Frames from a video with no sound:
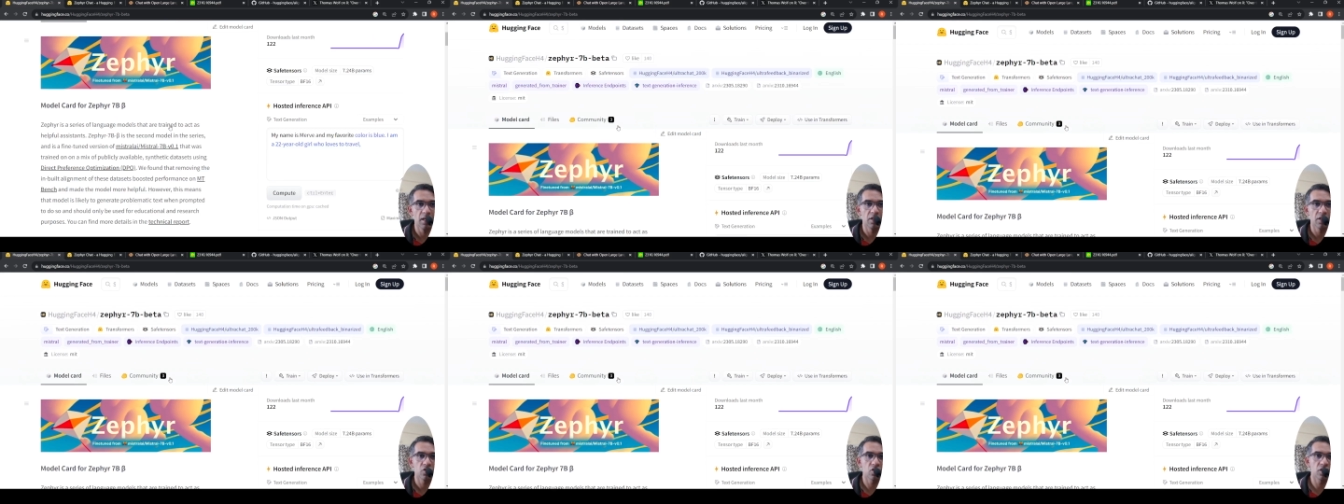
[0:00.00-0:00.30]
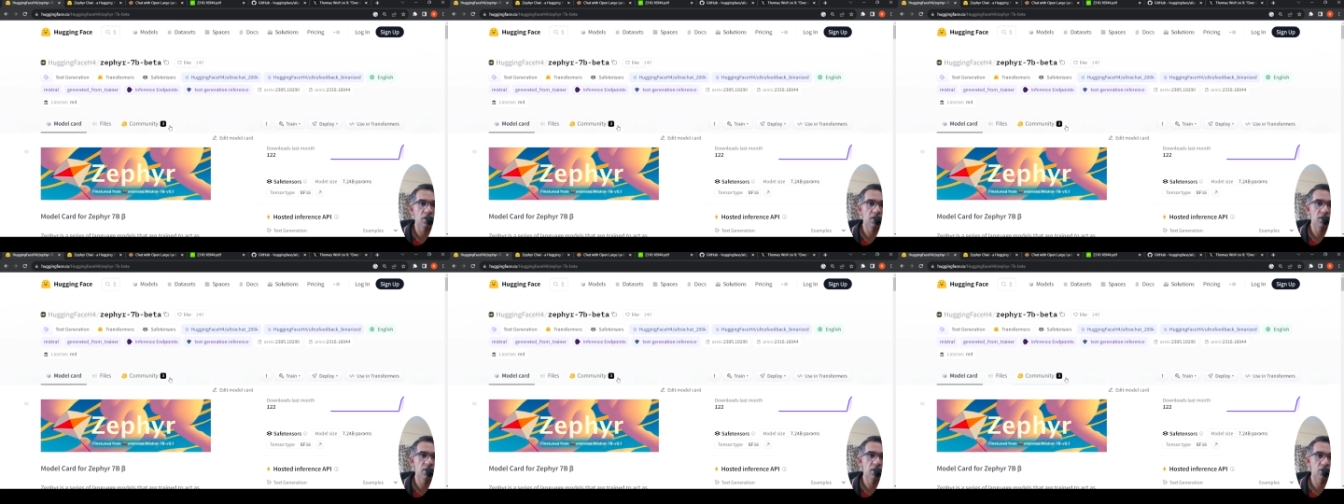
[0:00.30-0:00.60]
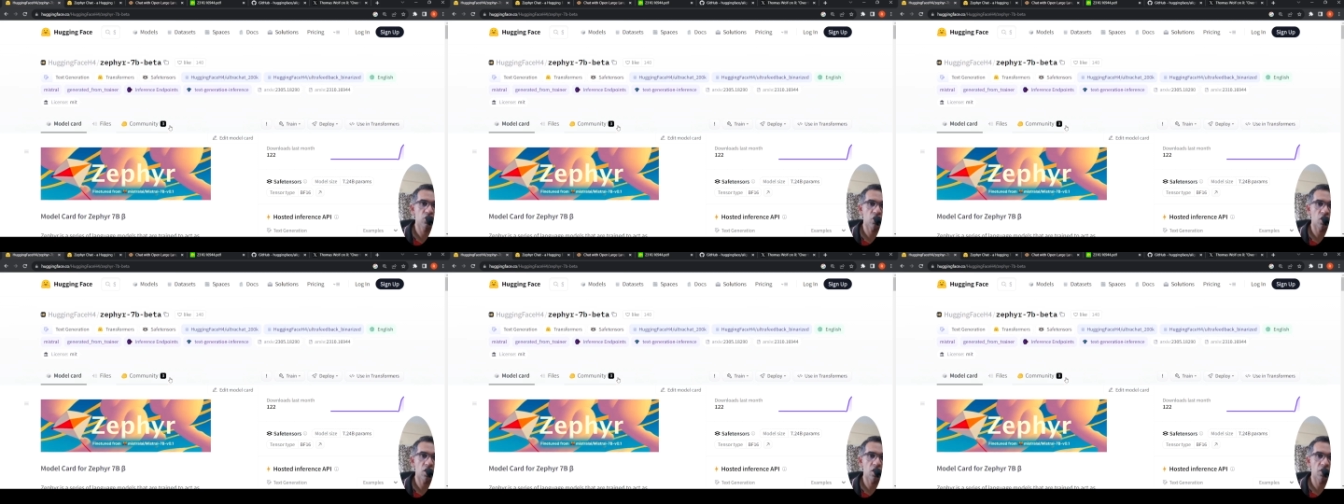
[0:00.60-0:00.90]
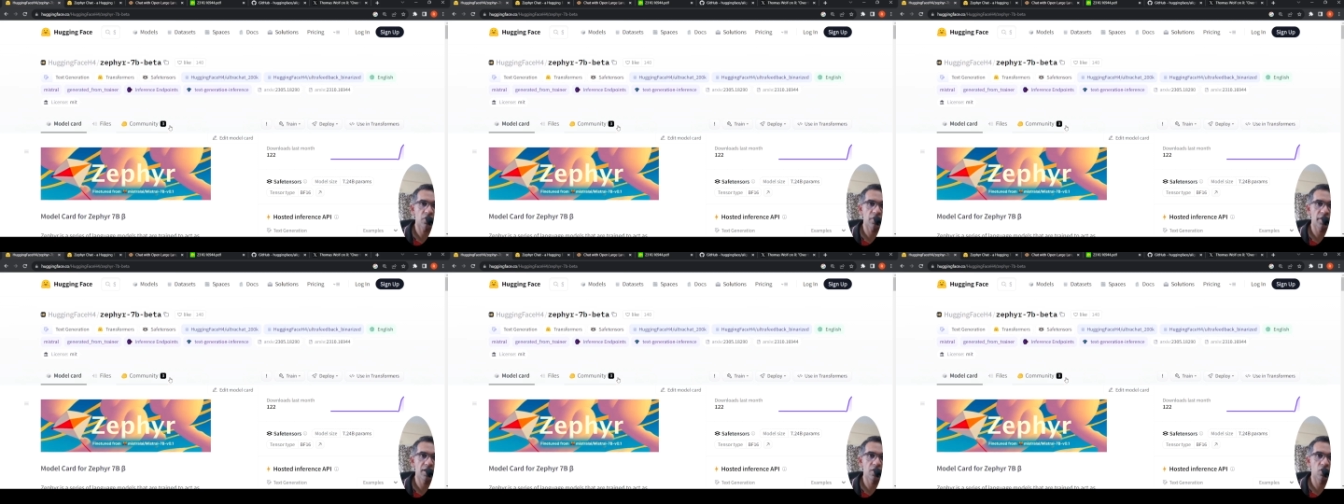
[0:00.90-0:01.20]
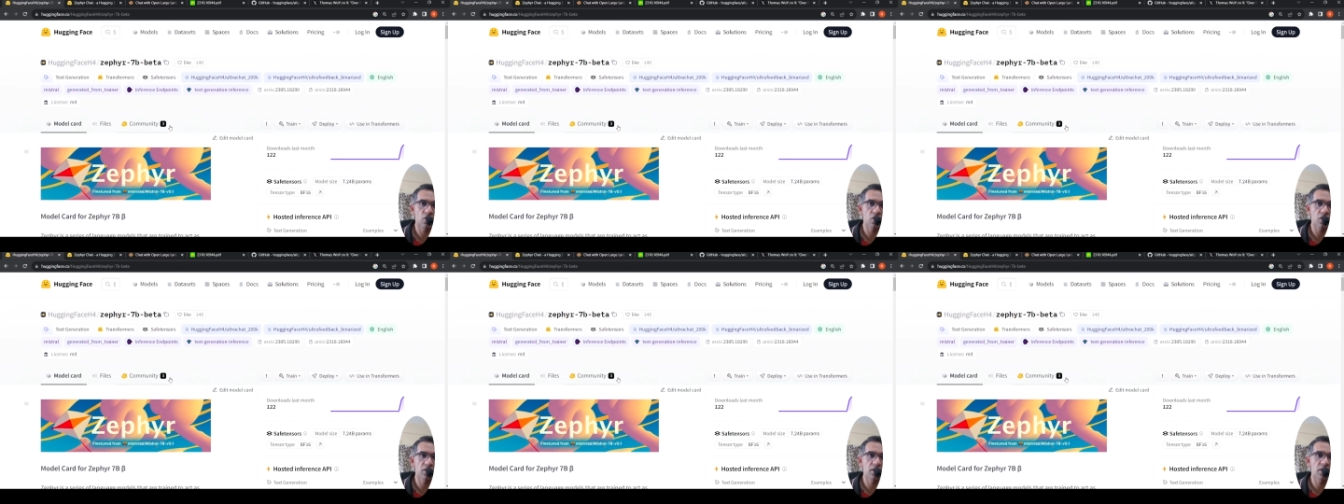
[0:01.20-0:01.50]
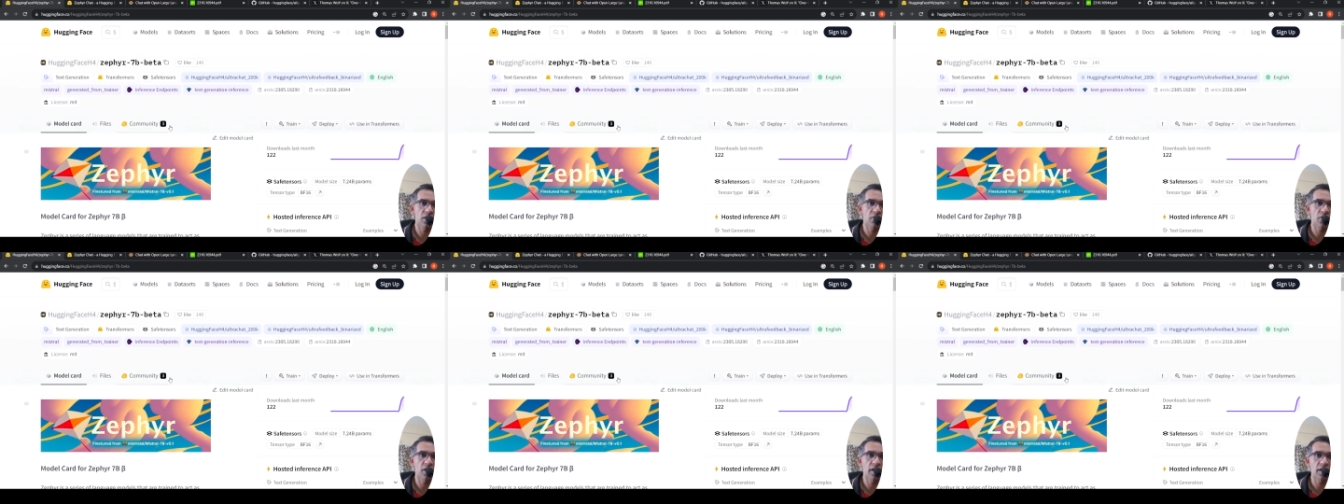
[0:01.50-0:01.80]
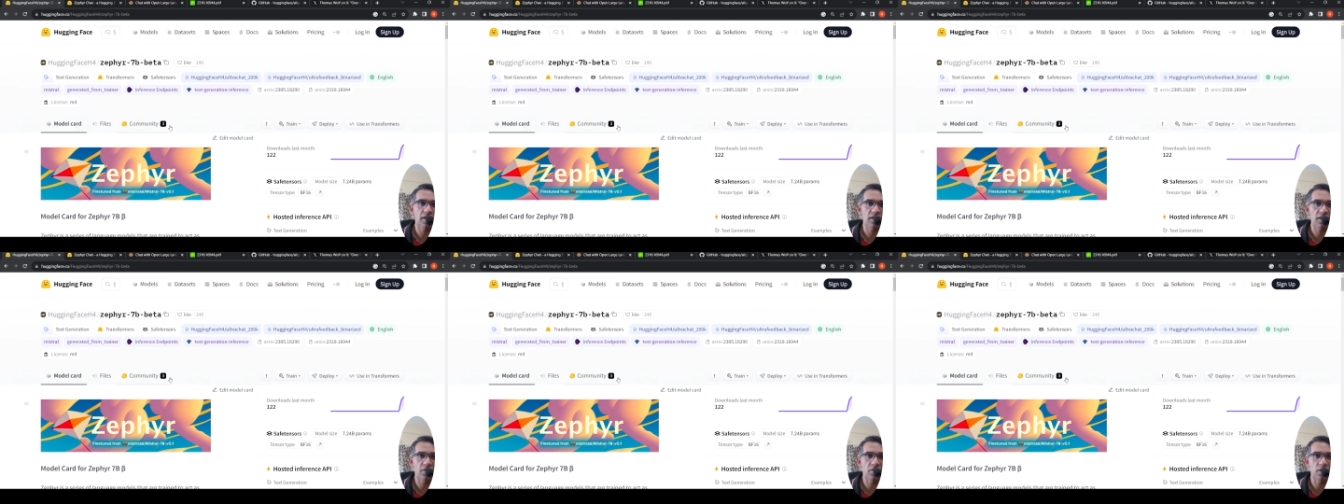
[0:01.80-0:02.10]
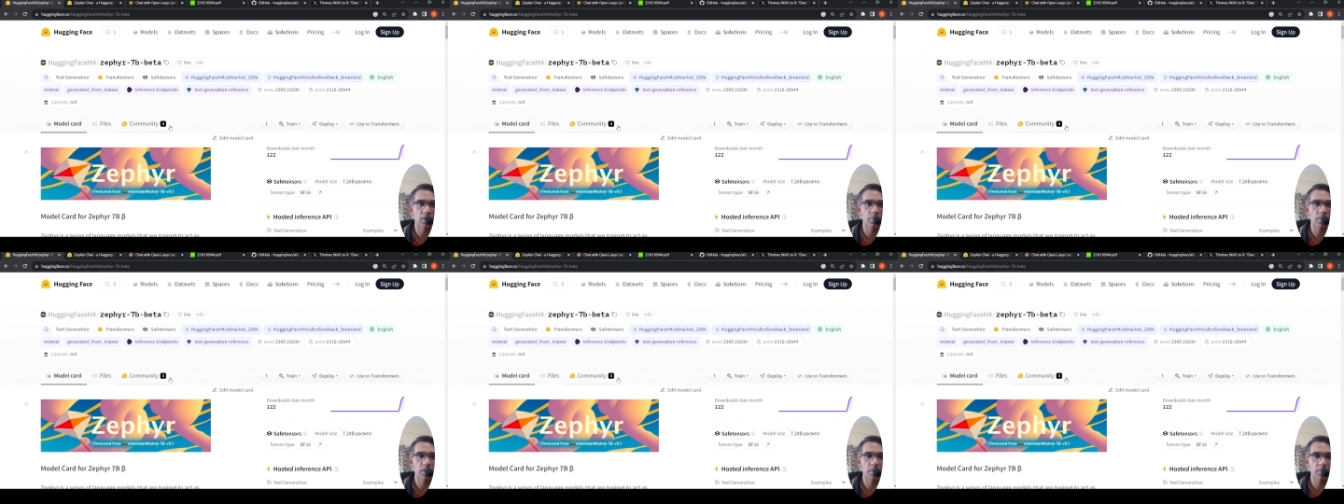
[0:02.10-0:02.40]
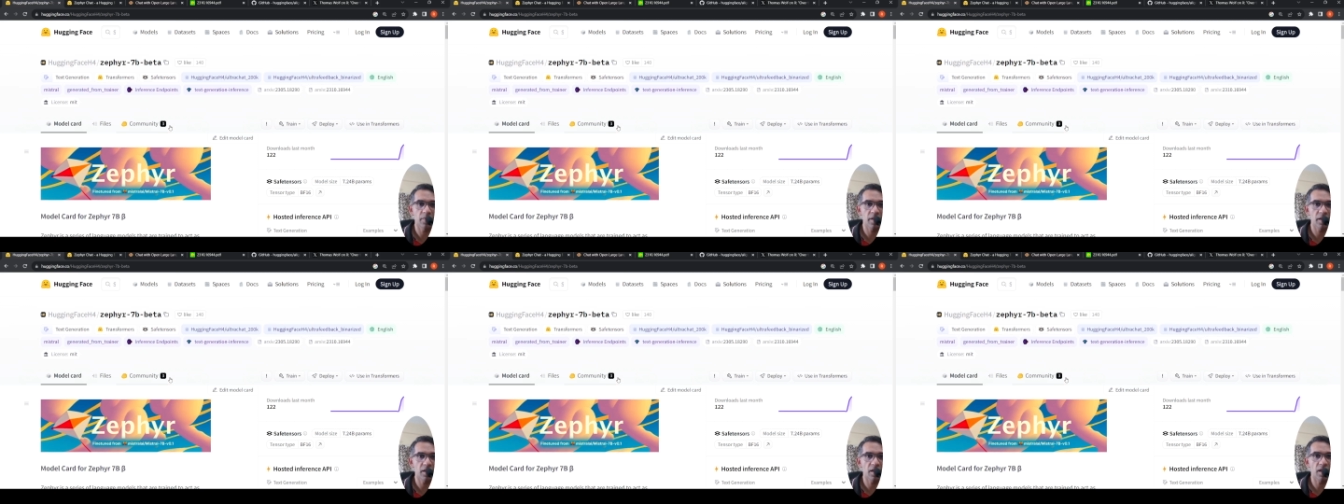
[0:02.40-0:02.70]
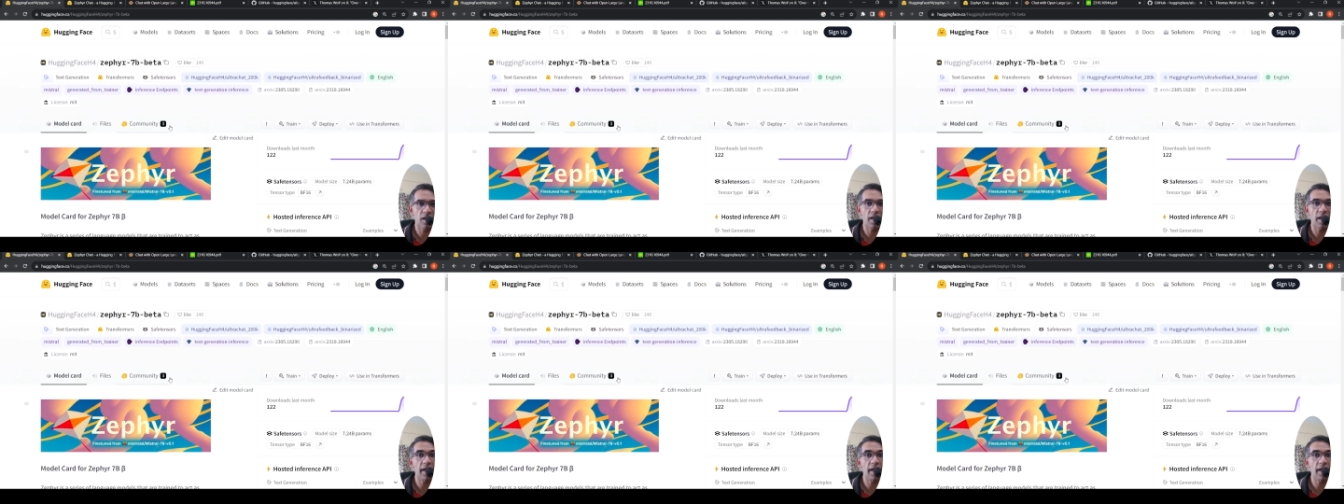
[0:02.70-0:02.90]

So this is a short video on Zephyr 7B beta.